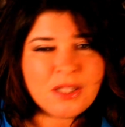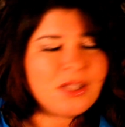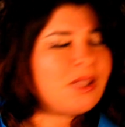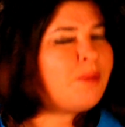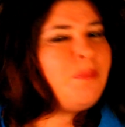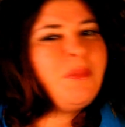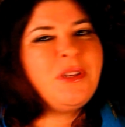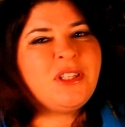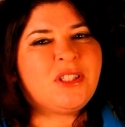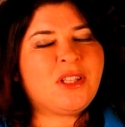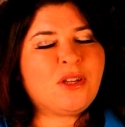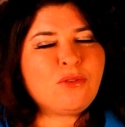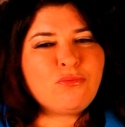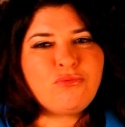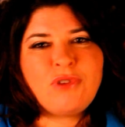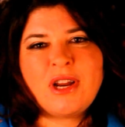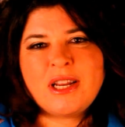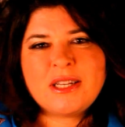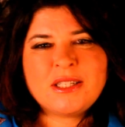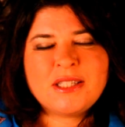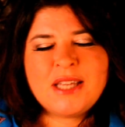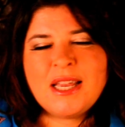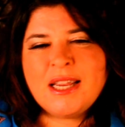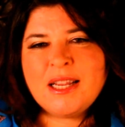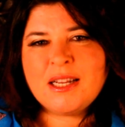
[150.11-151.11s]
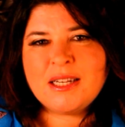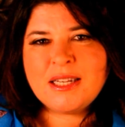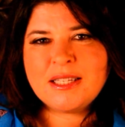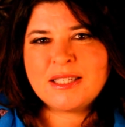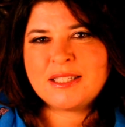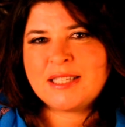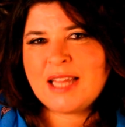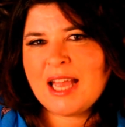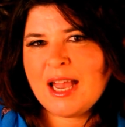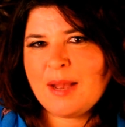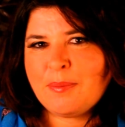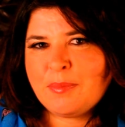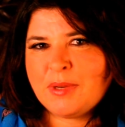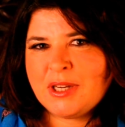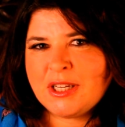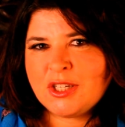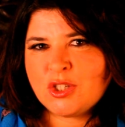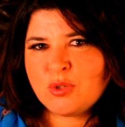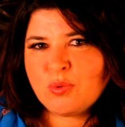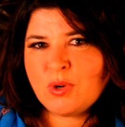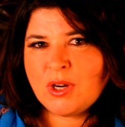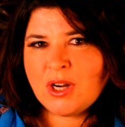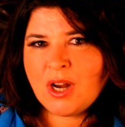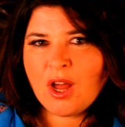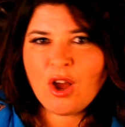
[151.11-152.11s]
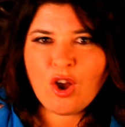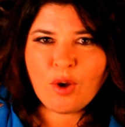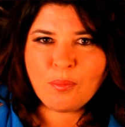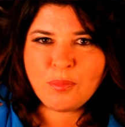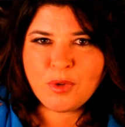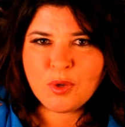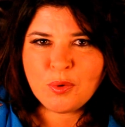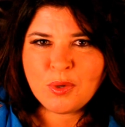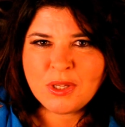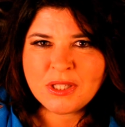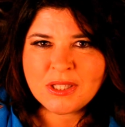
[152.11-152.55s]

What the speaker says: the mystic rectangle isn't happening to alarm you.